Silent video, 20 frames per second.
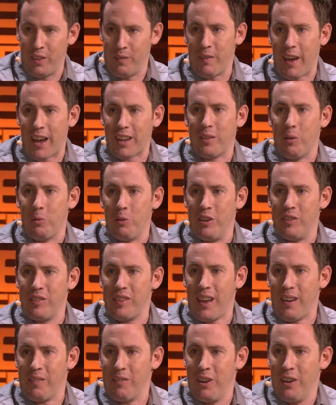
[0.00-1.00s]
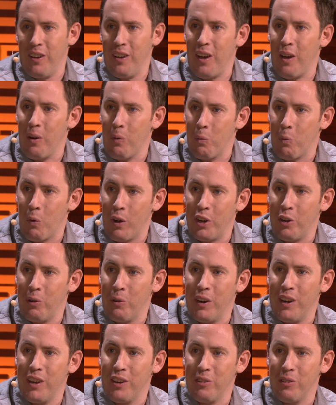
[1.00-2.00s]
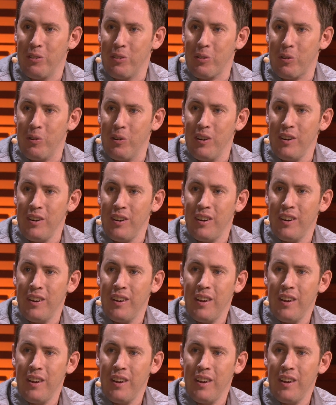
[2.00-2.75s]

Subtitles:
the fact that we just have a 1 to 100 score?